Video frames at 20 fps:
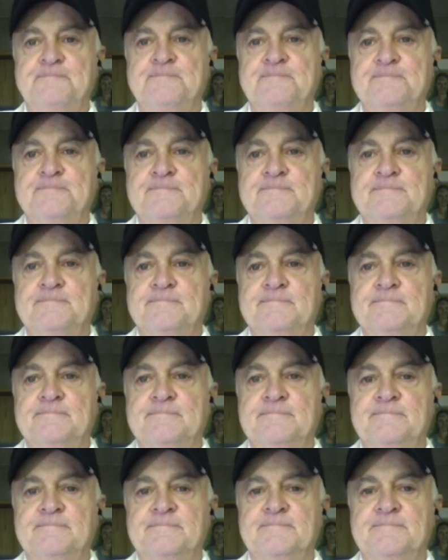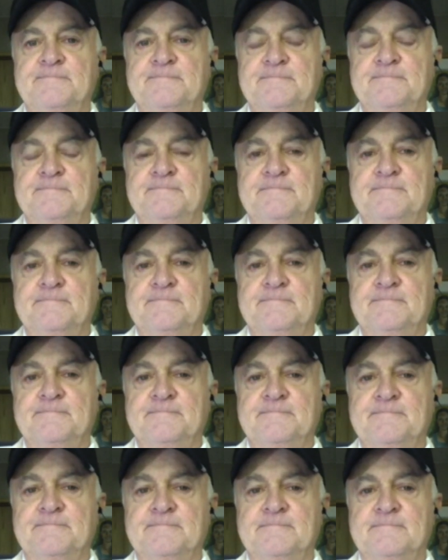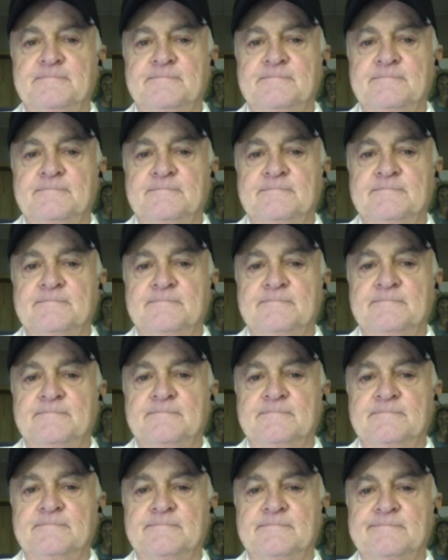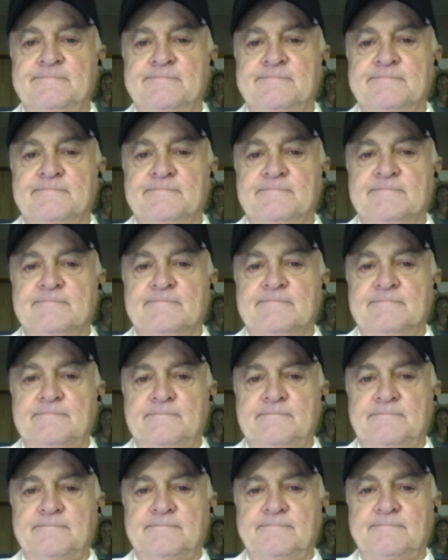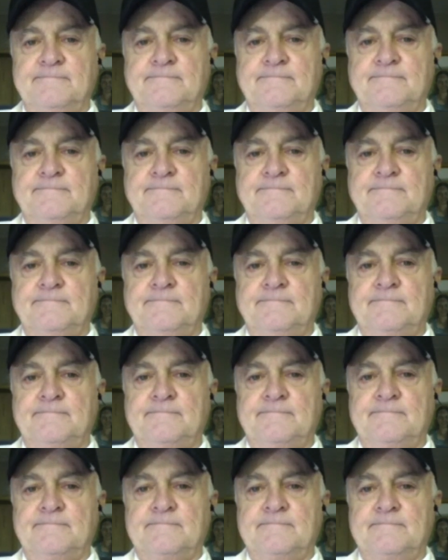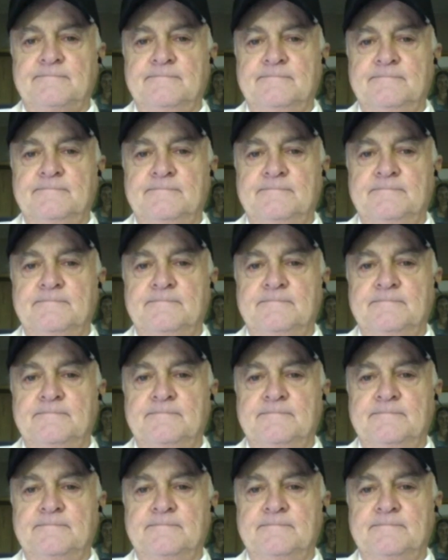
[no speech]